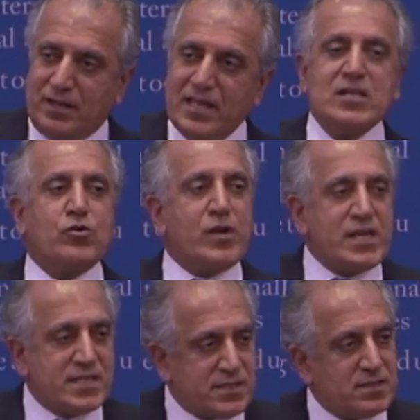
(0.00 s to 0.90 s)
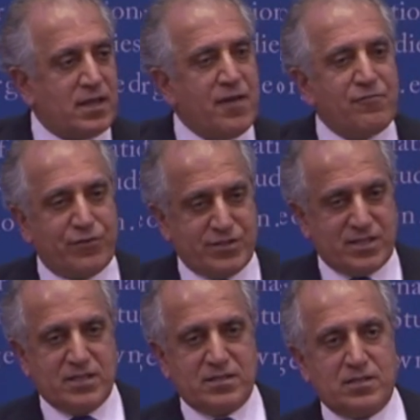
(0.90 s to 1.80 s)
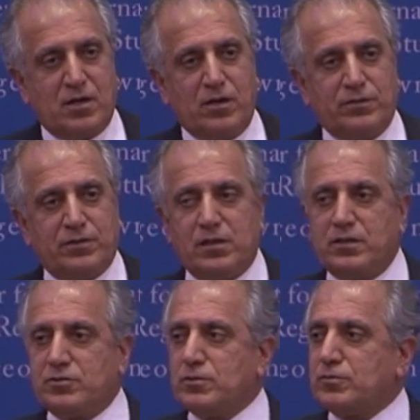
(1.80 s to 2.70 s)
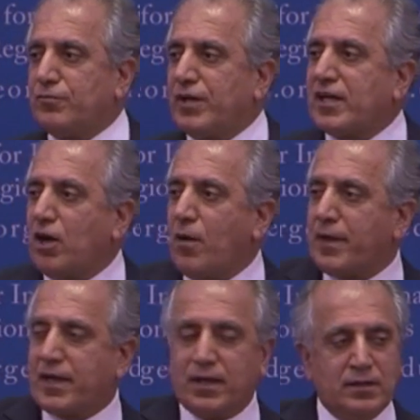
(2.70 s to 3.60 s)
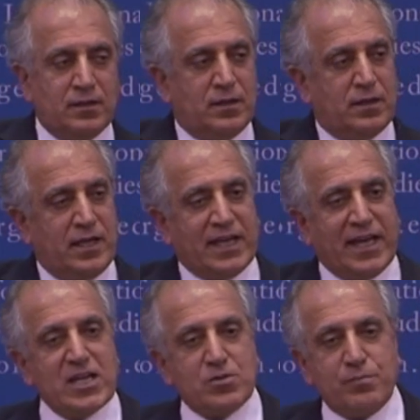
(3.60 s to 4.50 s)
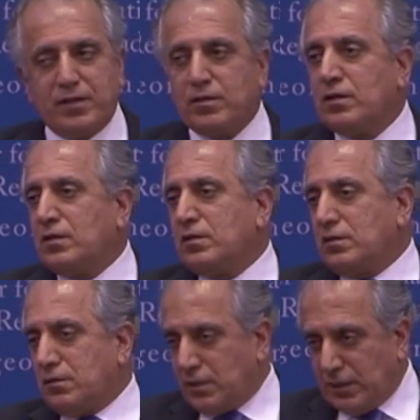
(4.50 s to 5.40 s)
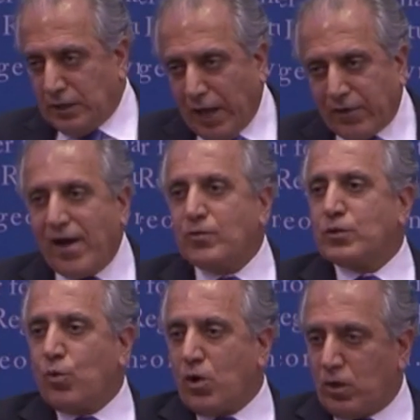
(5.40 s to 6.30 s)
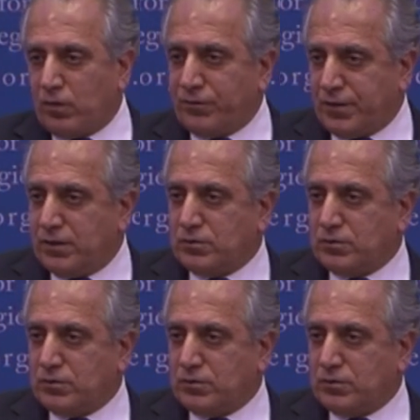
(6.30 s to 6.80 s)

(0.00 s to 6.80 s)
increased emphasis in terms of economic engagement around the world,